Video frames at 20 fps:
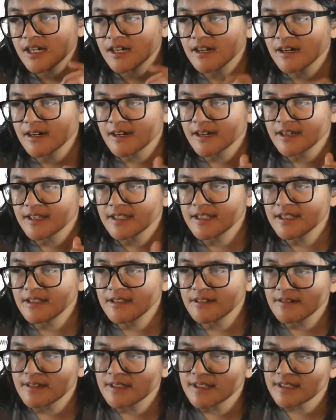here in
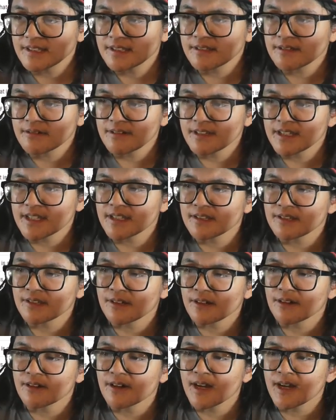the screen. So
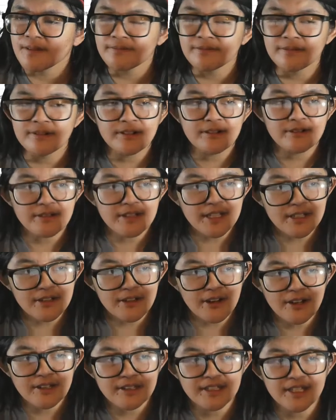evergreen
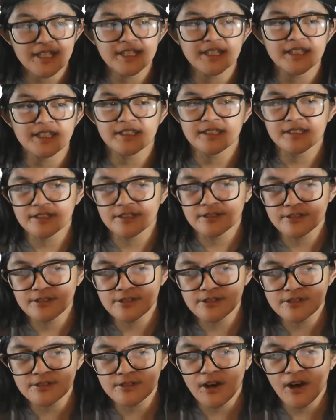content is a search
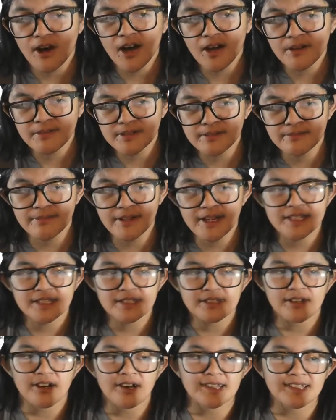optimized
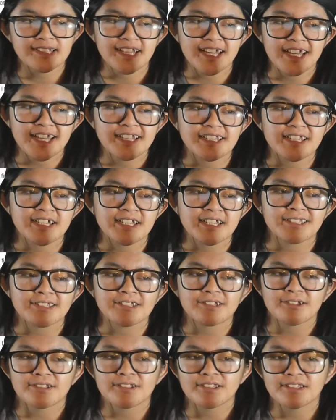content that is
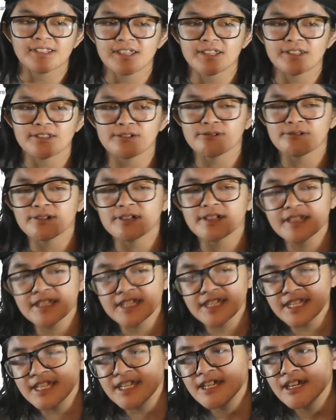continually
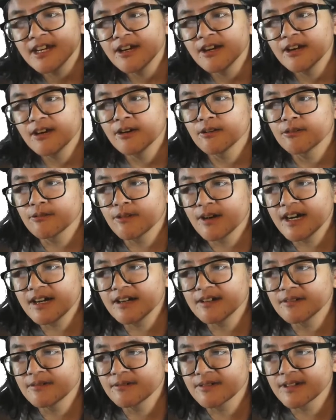
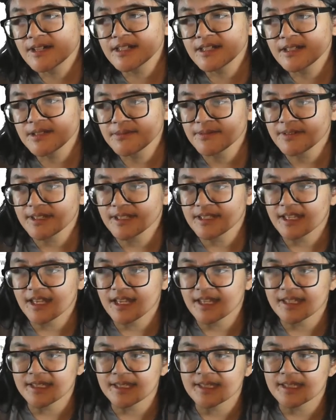relevant and
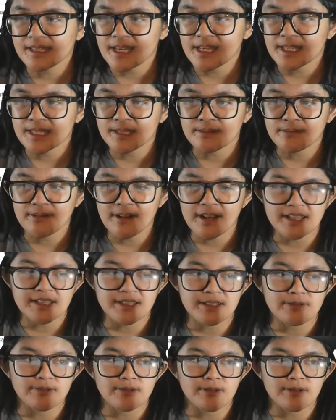stays fresh
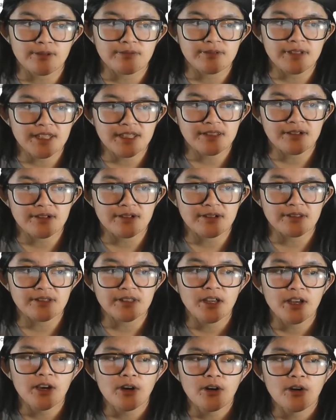for readers
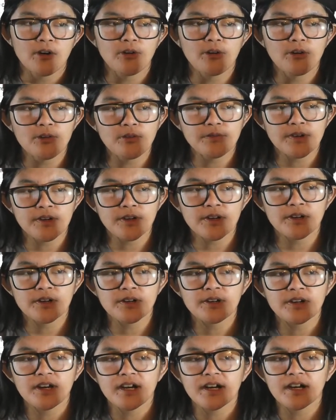over
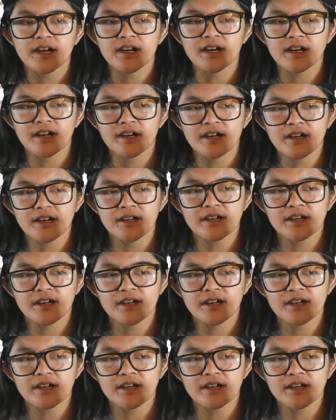a